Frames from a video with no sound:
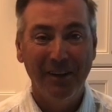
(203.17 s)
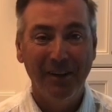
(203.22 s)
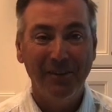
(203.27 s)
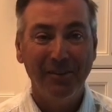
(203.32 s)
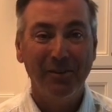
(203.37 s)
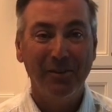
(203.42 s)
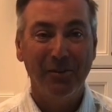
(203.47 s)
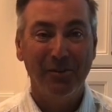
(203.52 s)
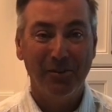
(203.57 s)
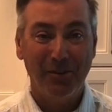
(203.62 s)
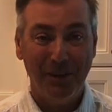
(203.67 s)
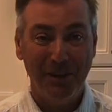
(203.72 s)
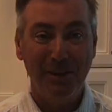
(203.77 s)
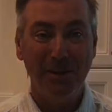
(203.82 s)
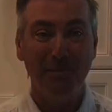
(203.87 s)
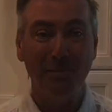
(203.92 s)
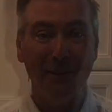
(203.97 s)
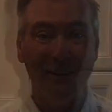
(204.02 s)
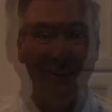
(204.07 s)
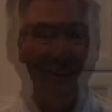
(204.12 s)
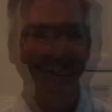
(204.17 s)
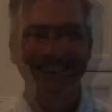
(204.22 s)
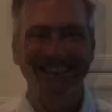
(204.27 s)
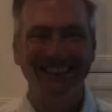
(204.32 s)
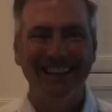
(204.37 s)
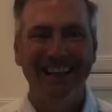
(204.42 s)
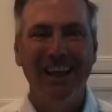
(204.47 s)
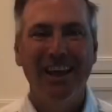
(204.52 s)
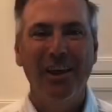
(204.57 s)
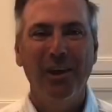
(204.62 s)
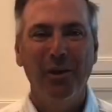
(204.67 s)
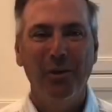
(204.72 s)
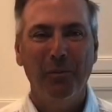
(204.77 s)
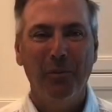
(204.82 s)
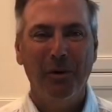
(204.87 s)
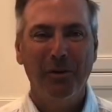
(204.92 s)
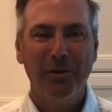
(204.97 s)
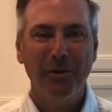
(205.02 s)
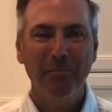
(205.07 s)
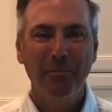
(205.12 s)
So see you in a bit.
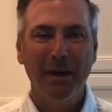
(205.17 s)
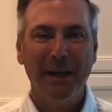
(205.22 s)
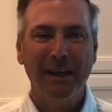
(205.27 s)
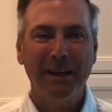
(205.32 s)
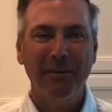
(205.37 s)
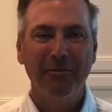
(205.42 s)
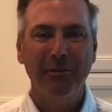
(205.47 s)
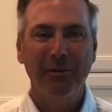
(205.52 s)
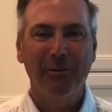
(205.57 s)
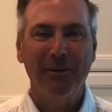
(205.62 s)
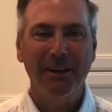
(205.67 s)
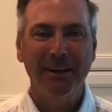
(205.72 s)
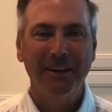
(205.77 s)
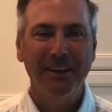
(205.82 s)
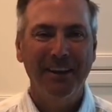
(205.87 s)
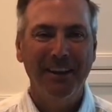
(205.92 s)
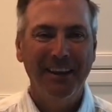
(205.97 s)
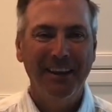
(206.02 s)
Welcome back, everyone.